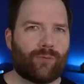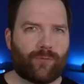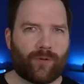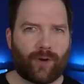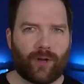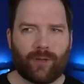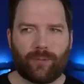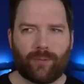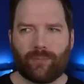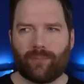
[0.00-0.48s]

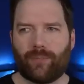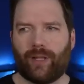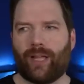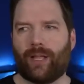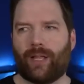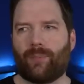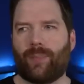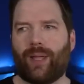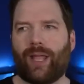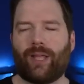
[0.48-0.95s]
from
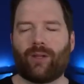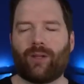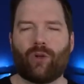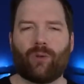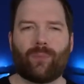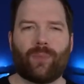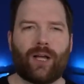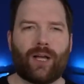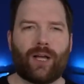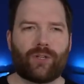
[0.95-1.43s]
and paid
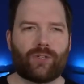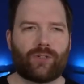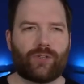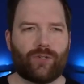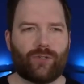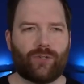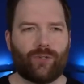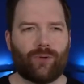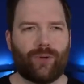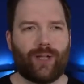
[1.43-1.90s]
homage
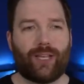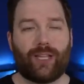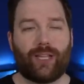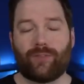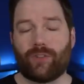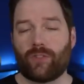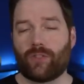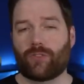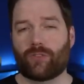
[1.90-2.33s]
to and even